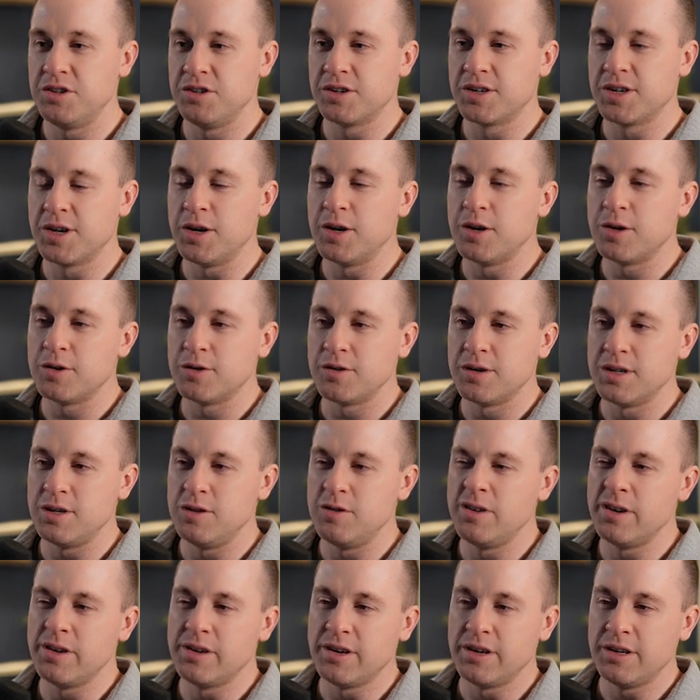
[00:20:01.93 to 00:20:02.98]
to your code, you
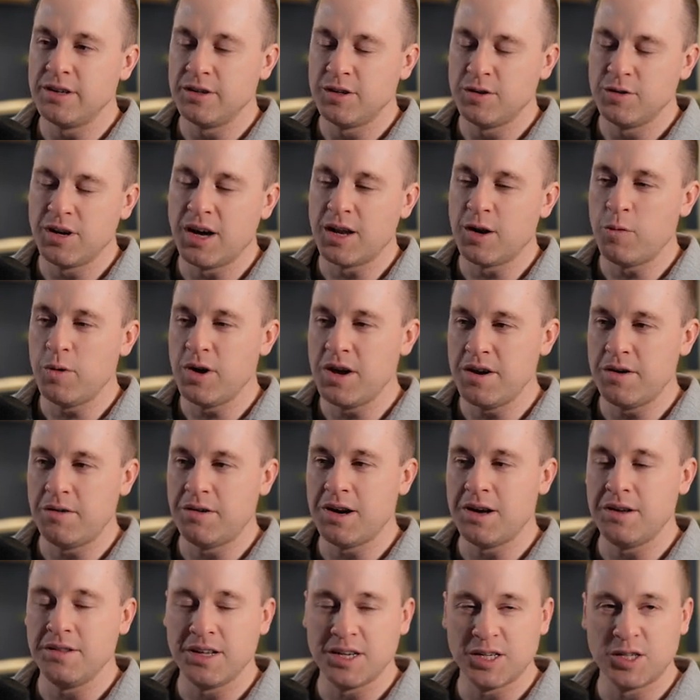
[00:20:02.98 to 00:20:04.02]
do got to wait
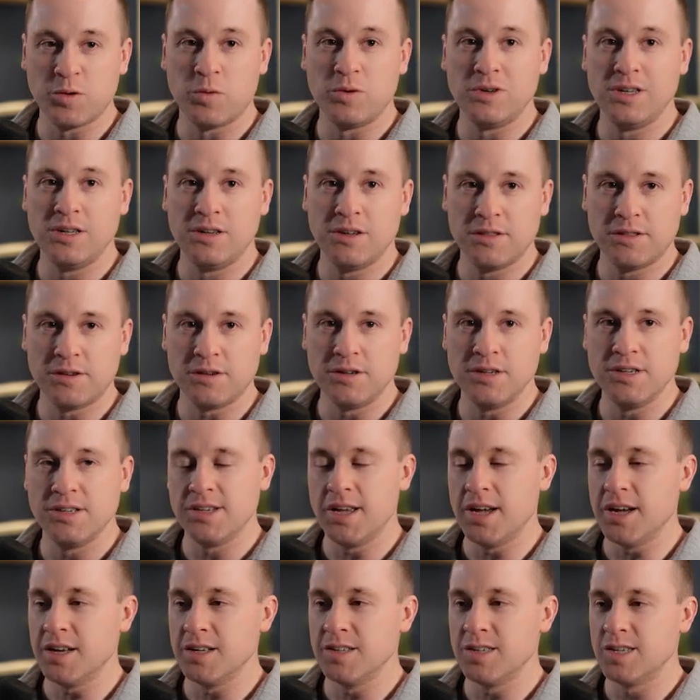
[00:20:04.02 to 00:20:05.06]
around like 20 to 30
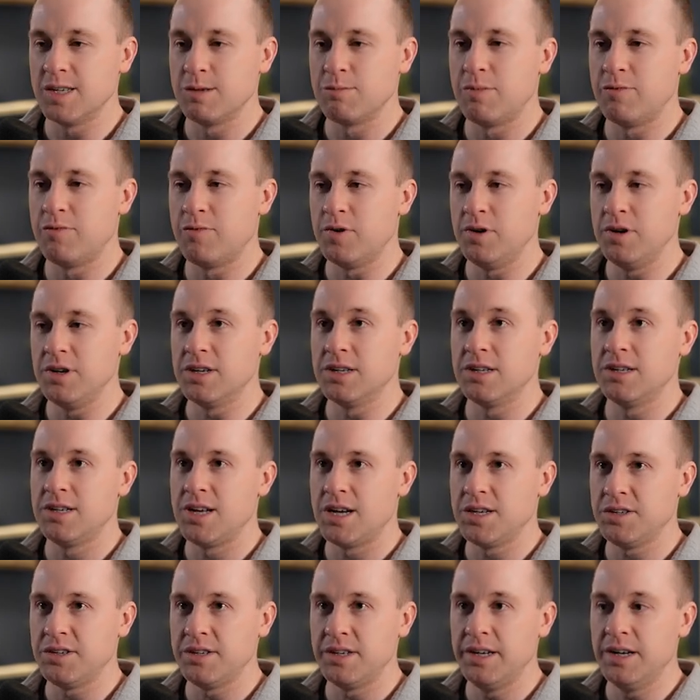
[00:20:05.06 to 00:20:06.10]
seconds before you can
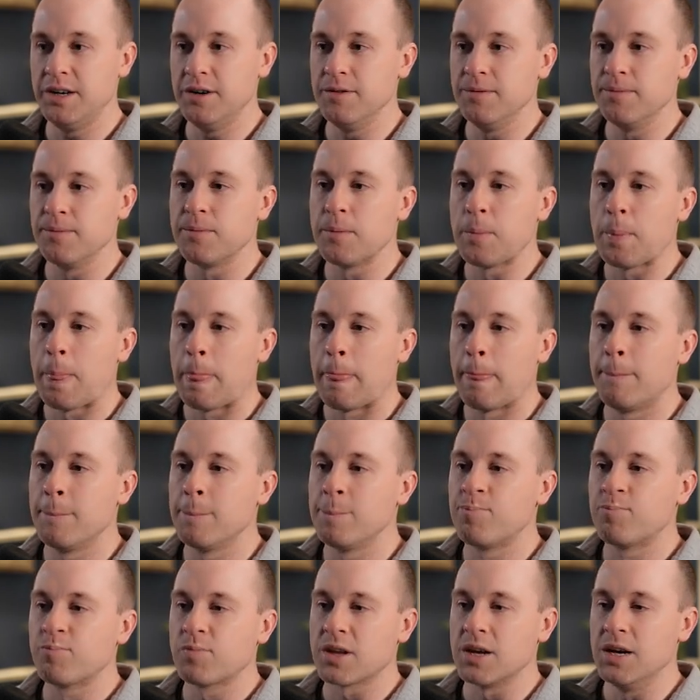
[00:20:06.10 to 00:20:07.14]
test it out.
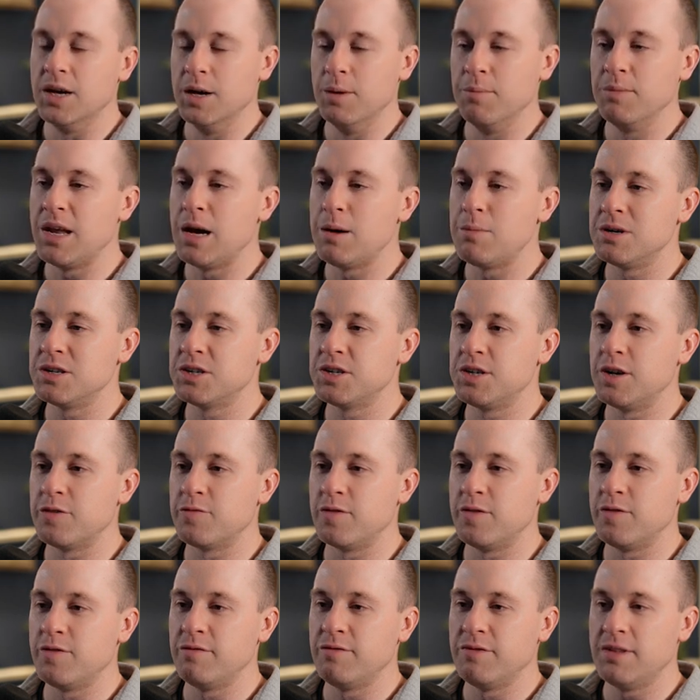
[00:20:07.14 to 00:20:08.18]
Not much
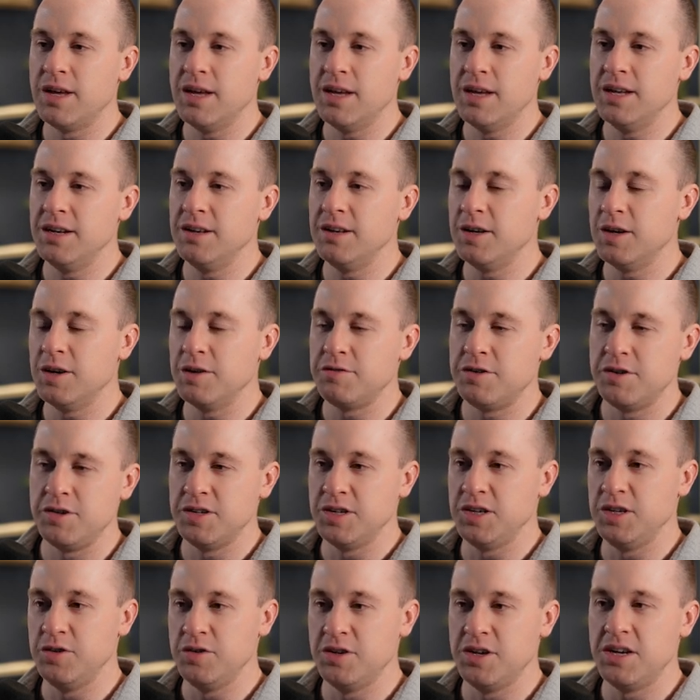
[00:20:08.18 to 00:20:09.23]
different than, if you're
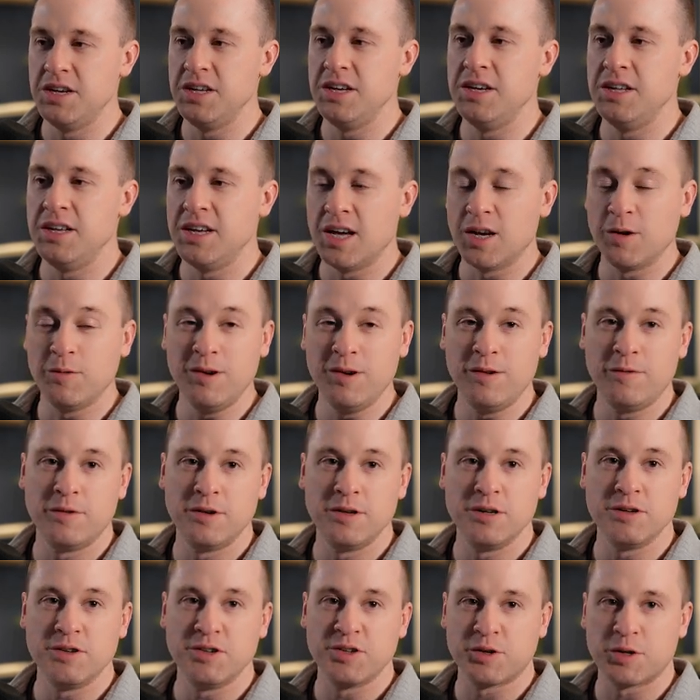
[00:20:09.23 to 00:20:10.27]
using Unity and you got to wait for
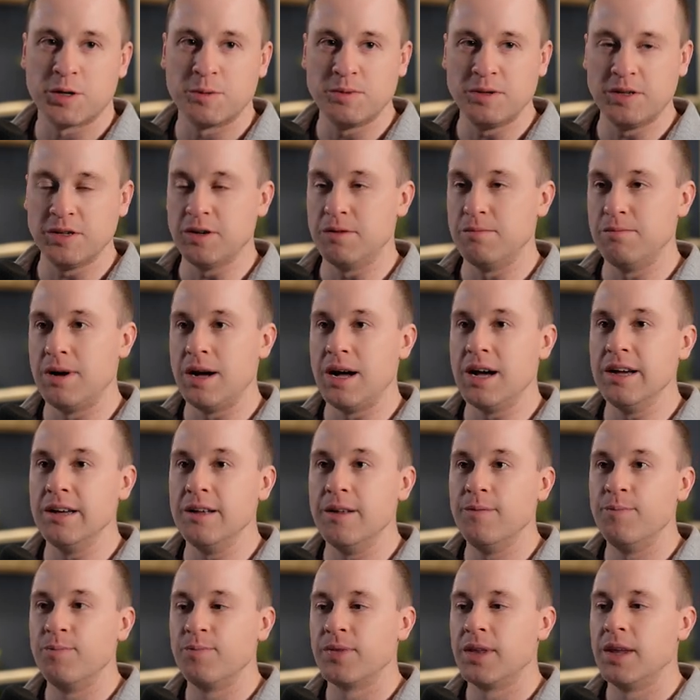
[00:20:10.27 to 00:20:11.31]
your scripts to
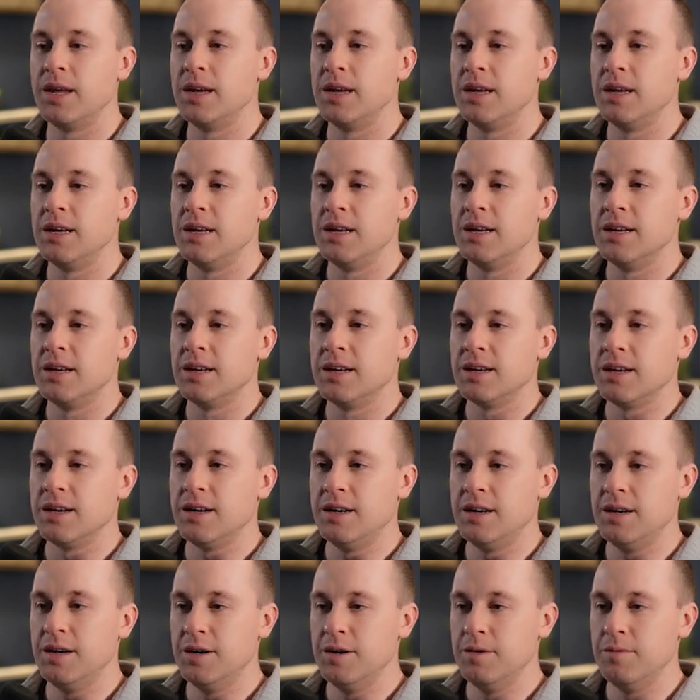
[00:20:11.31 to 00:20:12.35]
compile.
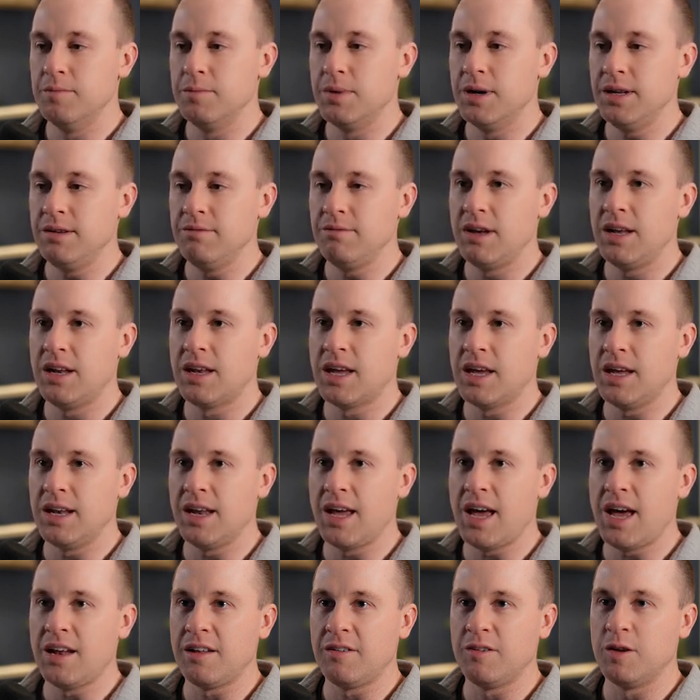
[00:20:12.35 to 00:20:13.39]
But it can
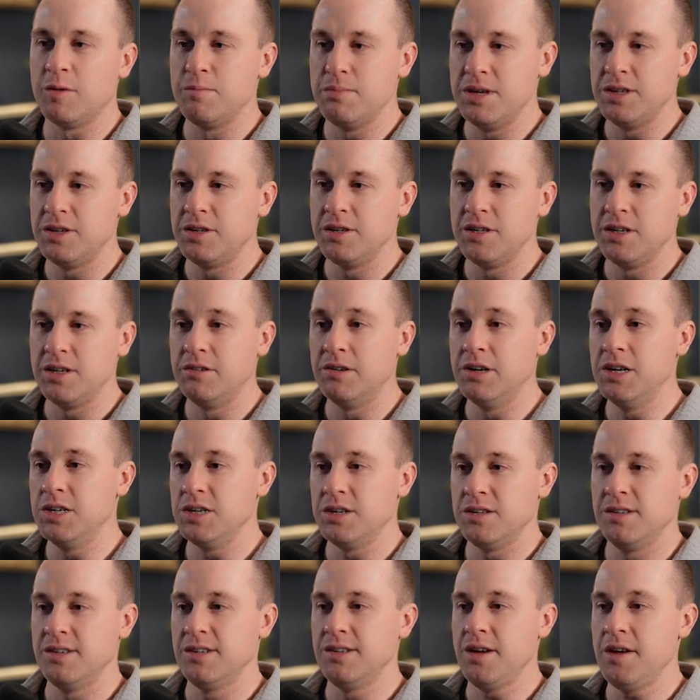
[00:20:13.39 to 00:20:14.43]
add a little bit to the
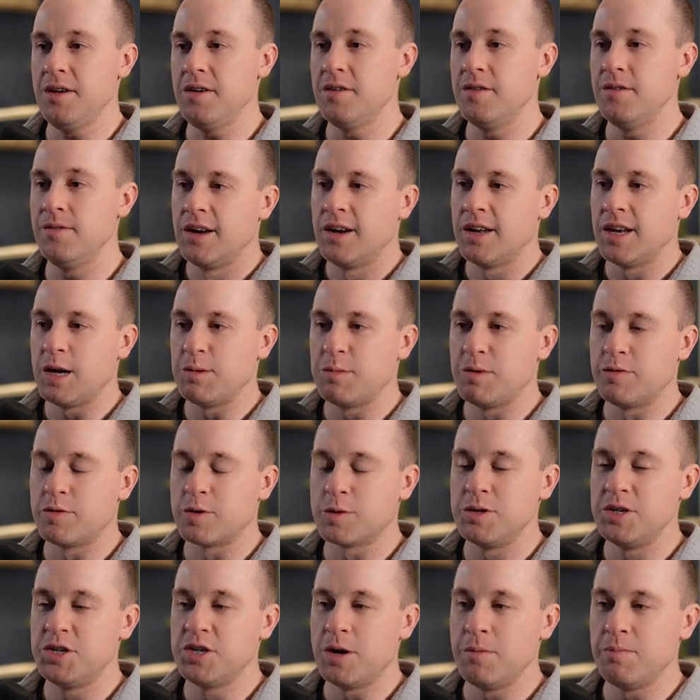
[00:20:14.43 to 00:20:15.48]
iteration cycle. Now, before
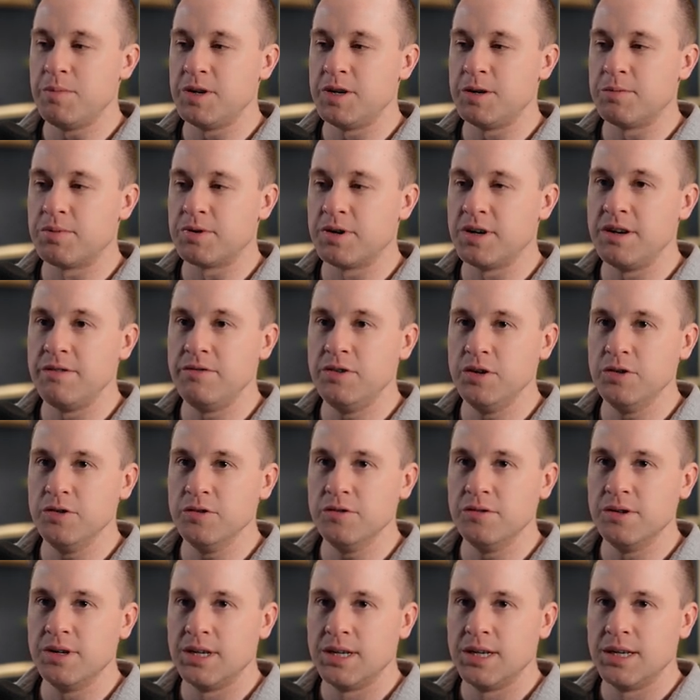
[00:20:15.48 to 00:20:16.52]
we jump into
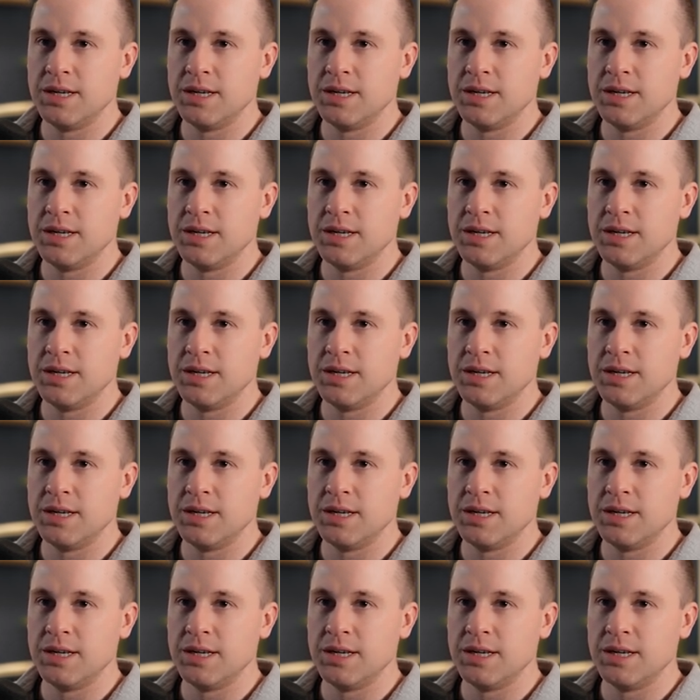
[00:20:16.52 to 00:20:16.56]
preview,